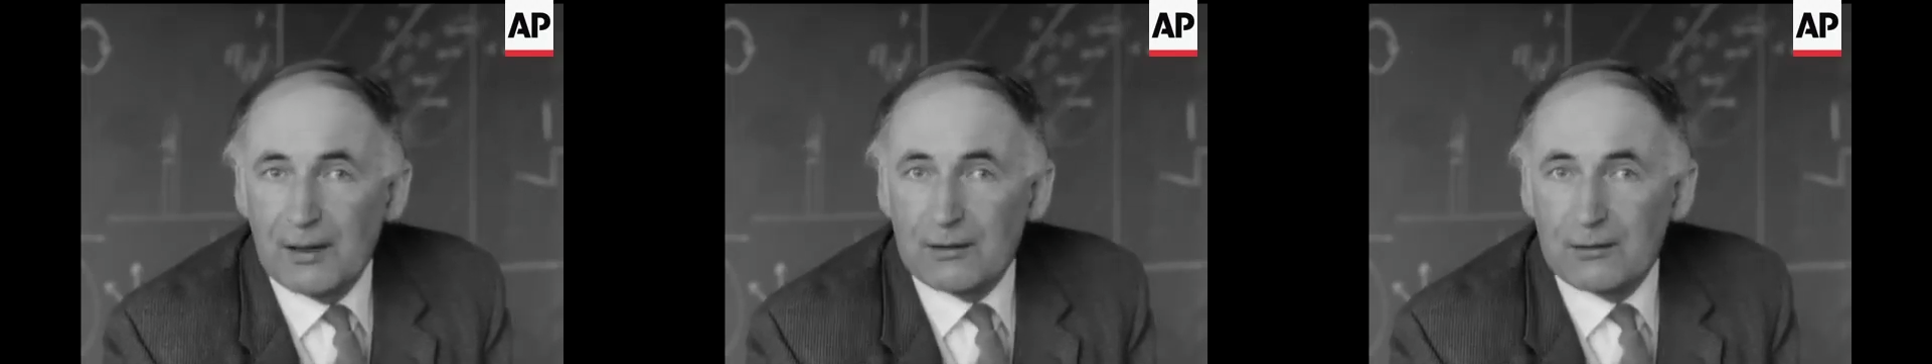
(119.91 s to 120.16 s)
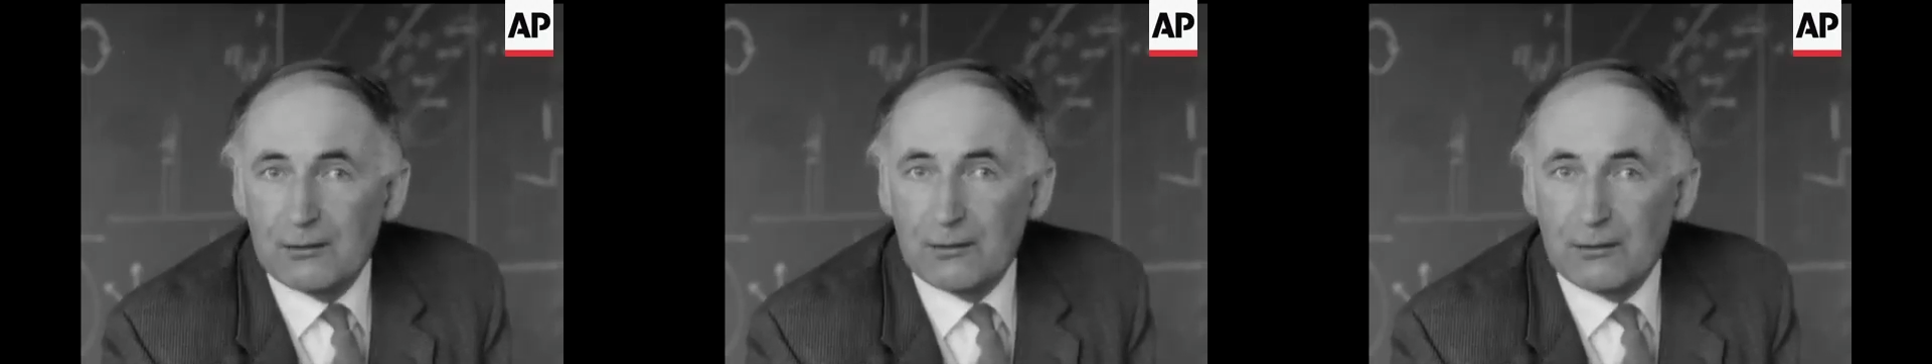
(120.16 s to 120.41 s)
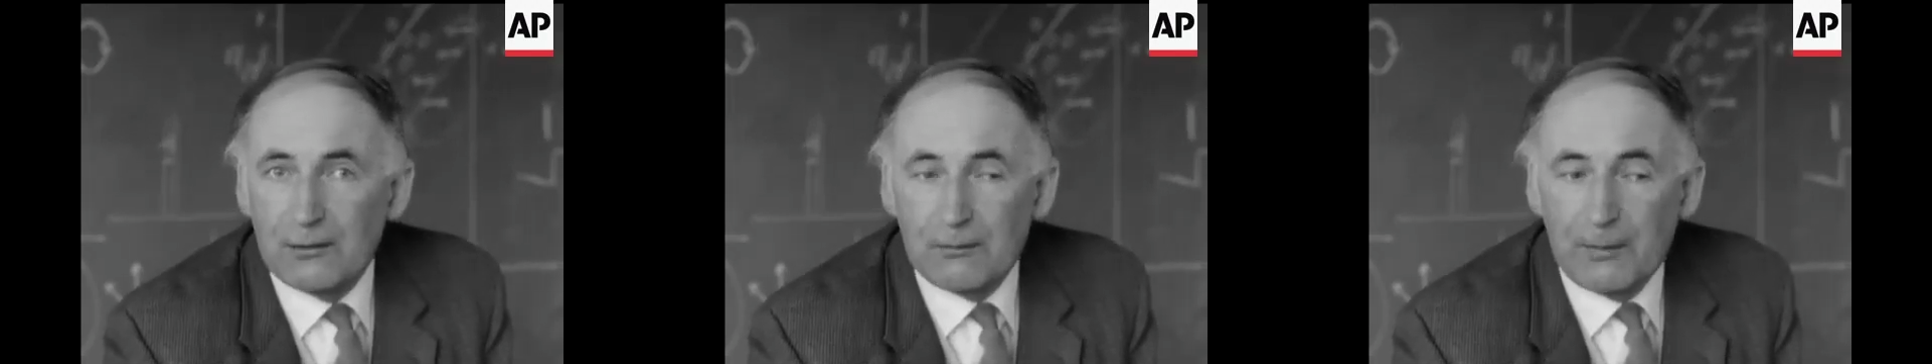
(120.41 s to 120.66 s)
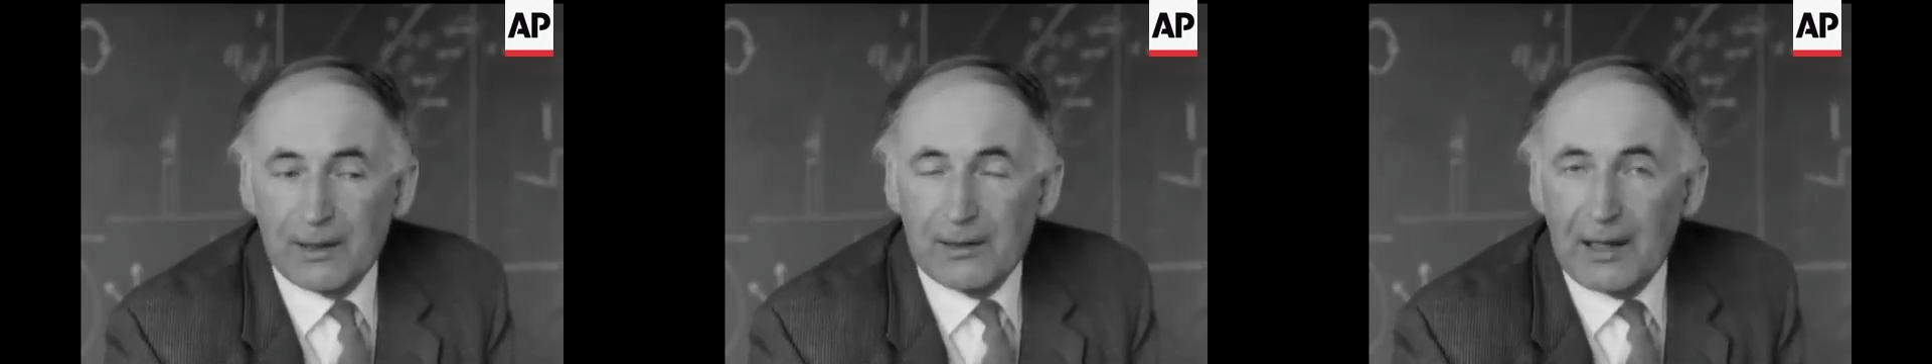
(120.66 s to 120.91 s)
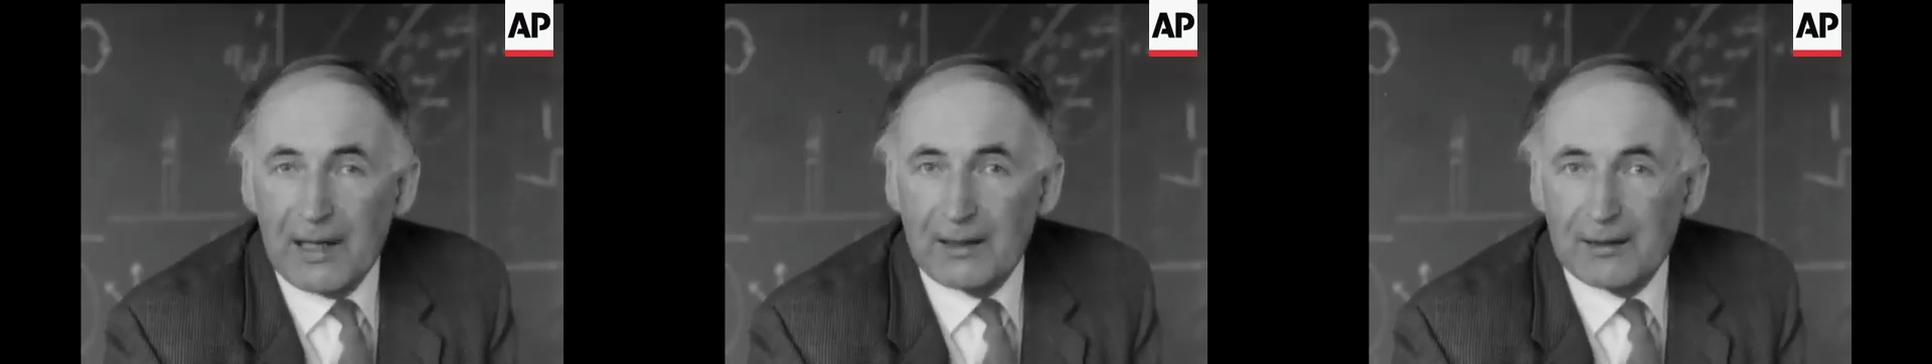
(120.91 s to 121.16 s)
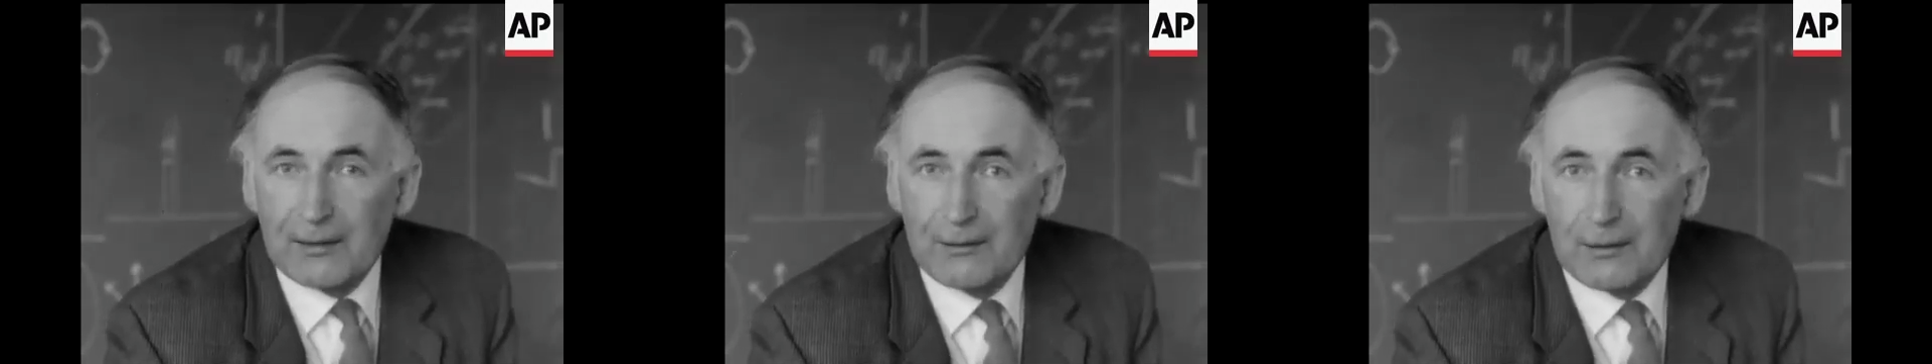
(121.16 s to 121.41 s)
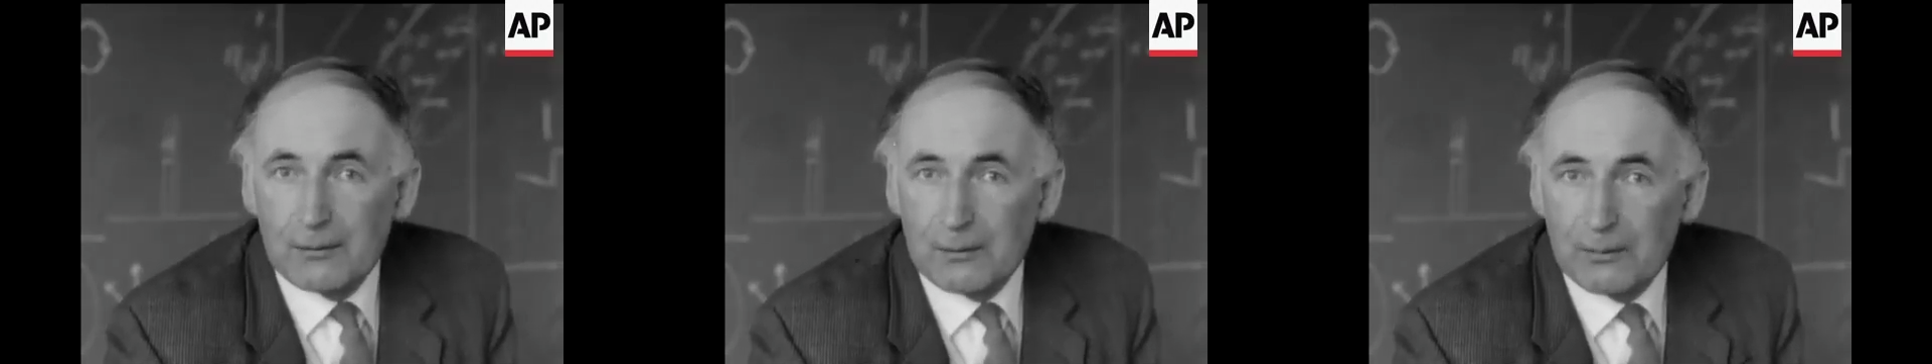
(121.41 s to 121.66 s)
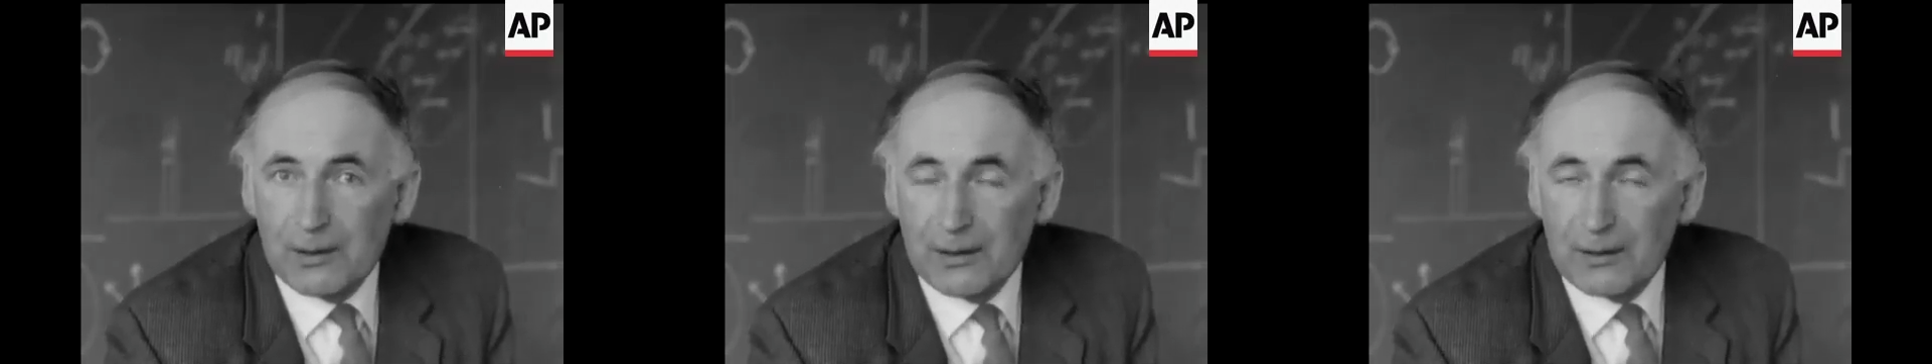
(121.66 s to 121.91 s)
to make a landing of a
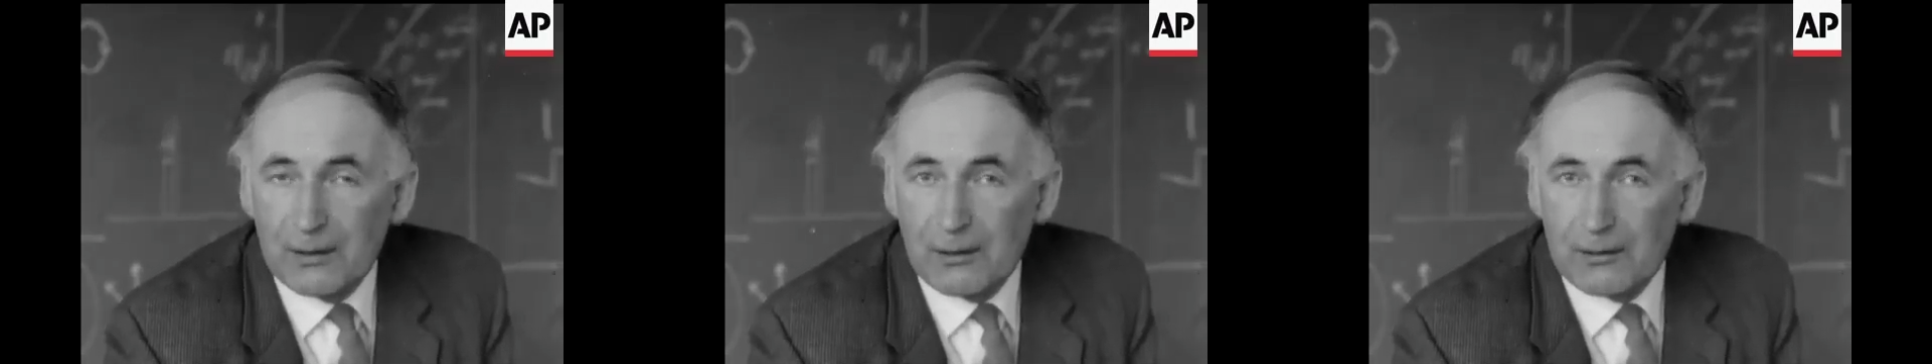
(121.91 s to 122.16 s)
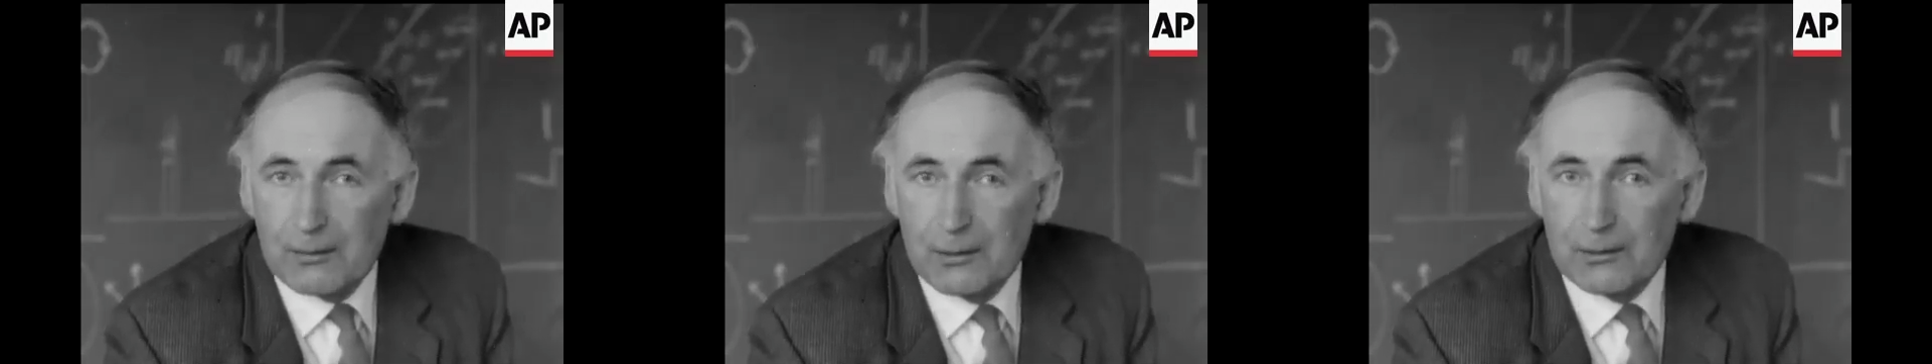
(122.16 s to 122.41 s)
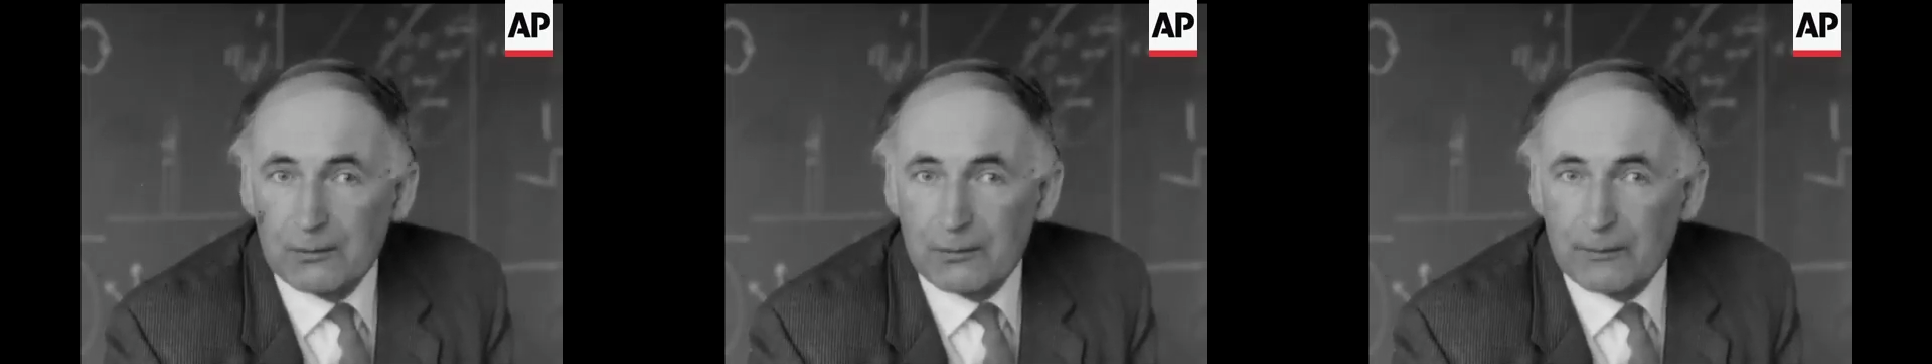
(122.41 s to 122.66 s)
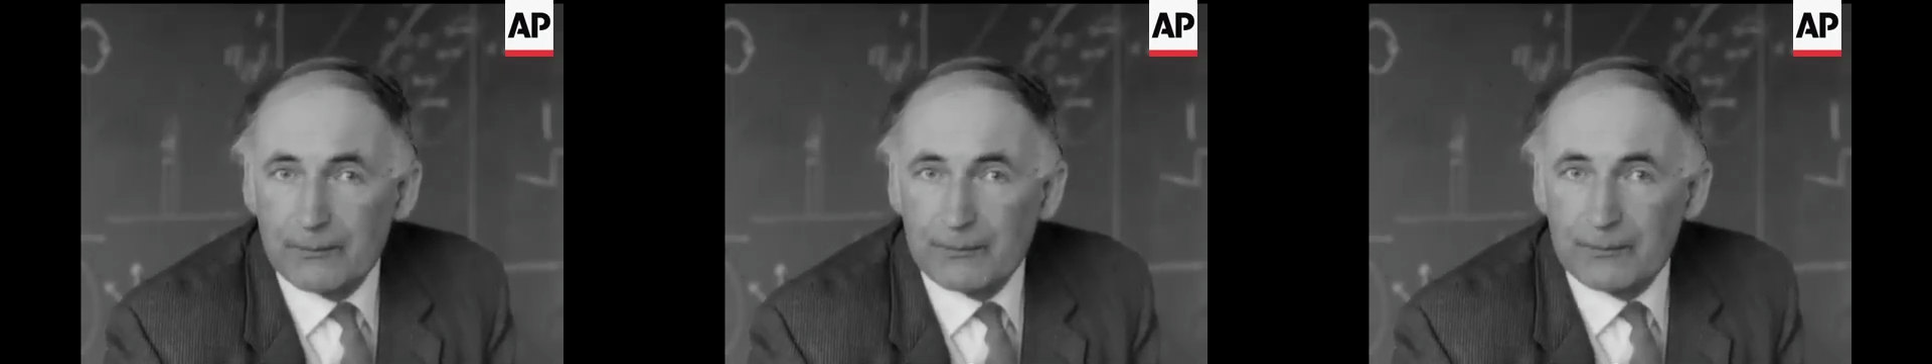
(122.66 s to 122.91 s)
human being on the moon.